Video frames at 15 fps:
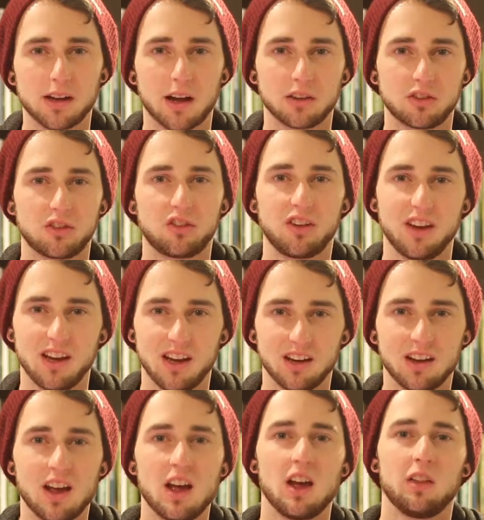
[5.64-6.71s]
on
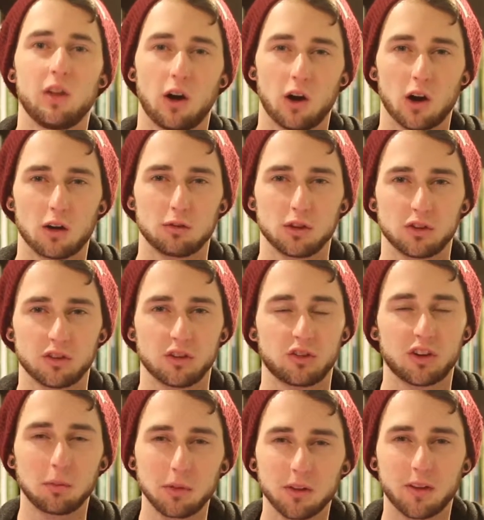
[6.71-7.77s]
seeing the harvest. And
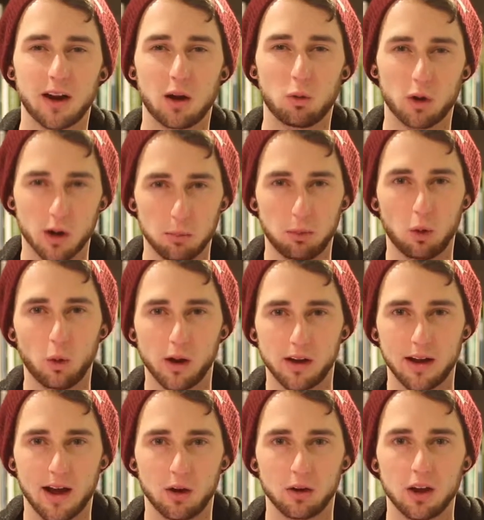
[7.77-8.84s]
something that I want to
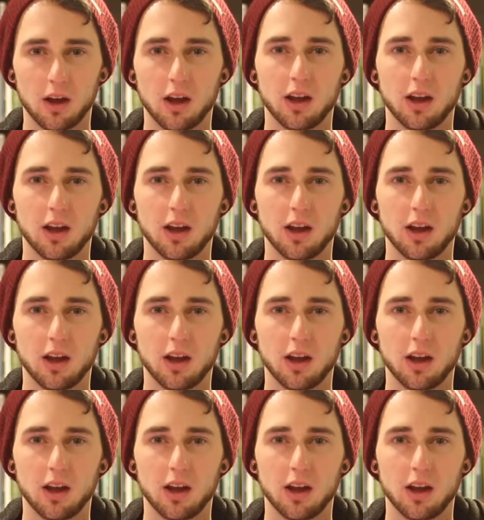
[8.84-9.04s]
point out